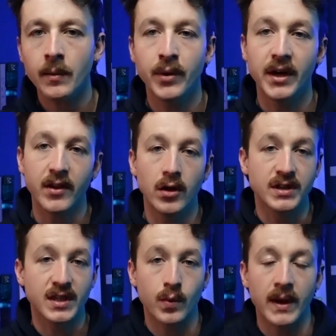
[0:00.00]
putting
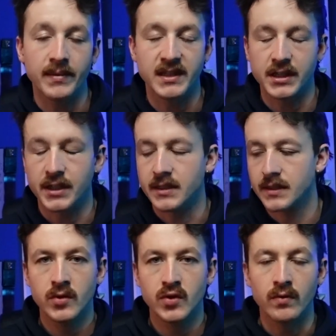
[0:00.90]
those into weak
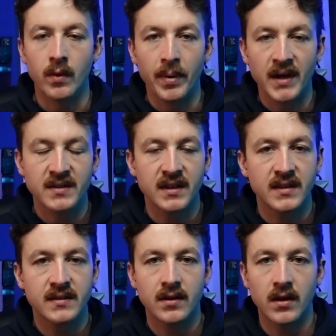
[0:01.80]
positions. So
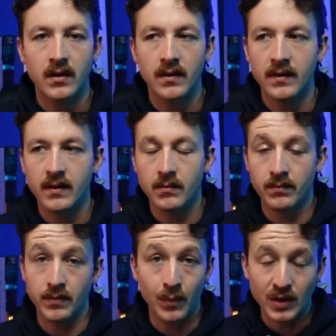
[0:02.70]
robustness,
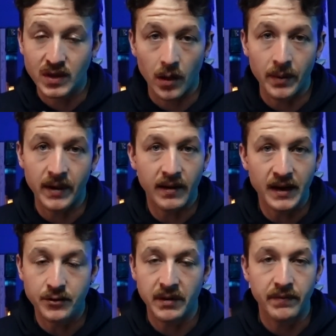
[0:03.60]
most common
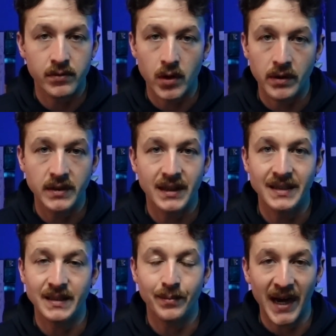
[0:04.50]
injury for rowers
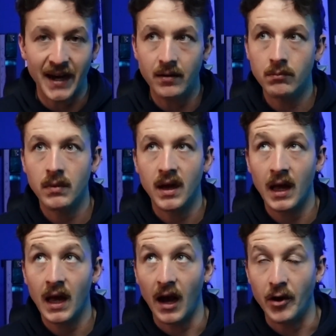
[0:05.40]
is the back.
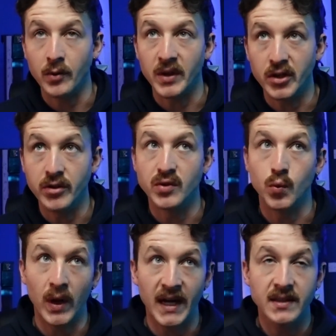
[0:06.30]
How do we use
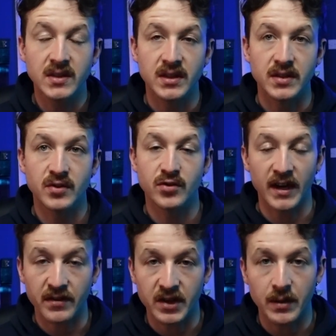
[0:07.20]
weights to
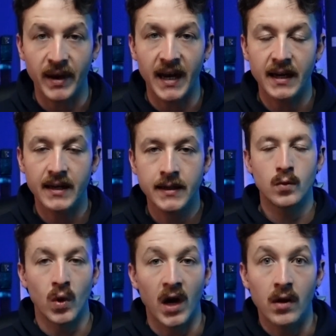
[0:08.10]
strengthen your back?
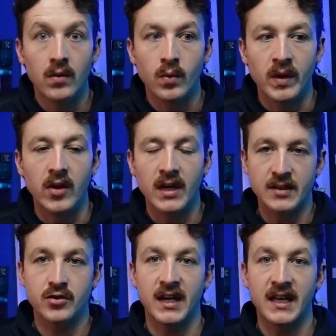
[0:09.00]
Well, we look at
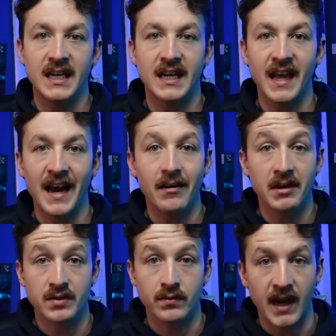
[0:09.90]
strengthening the
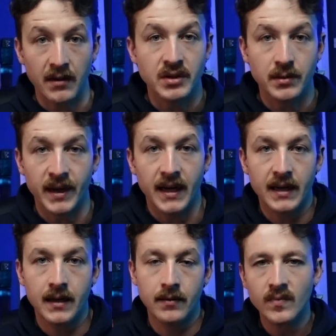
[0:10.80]
areas around your
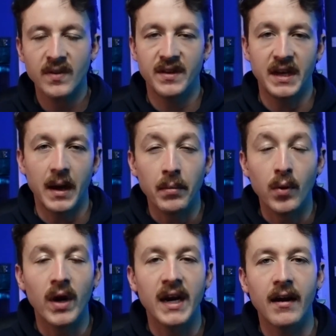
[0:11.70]
back. The number
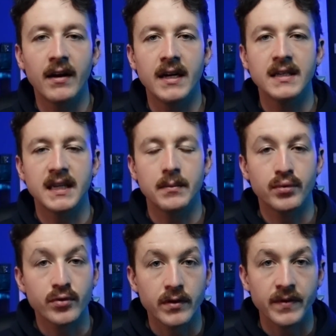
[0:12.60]
one area to
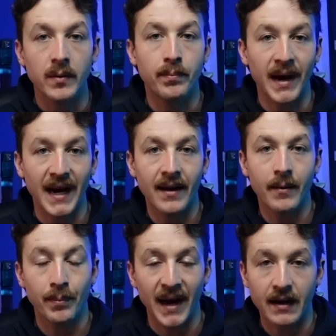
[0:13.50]
improve your
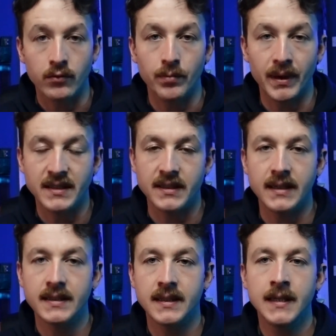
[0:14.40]
back
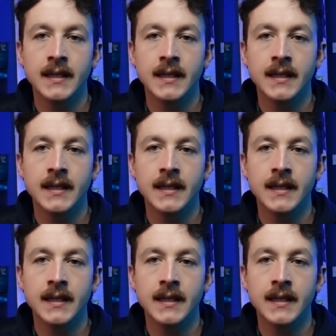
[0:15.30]
robustness